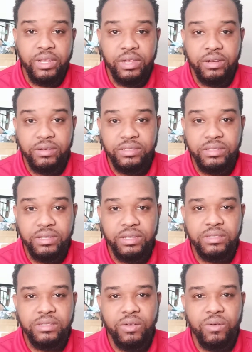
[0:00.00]
the years.
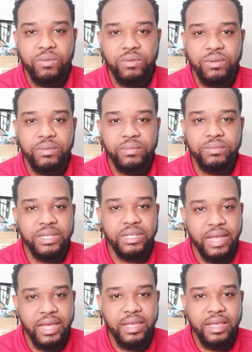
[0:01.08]
So, today,